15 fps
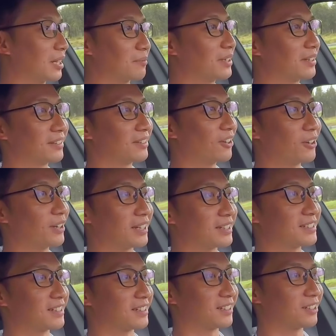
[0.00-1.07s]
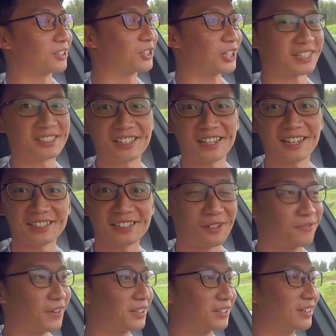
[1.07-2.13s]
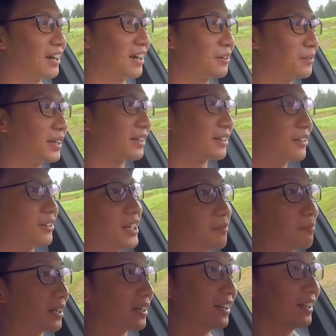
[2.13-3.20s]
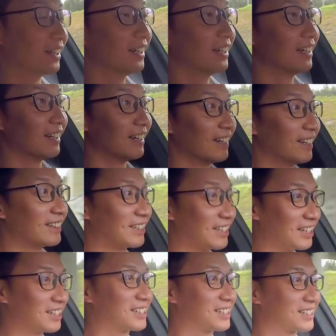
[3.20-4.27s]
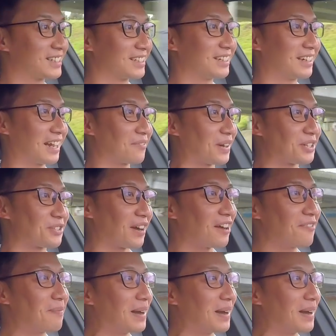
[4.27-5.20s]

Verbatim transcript: I mean, not as uh, congested as our federal highway and all that, but this, like my drive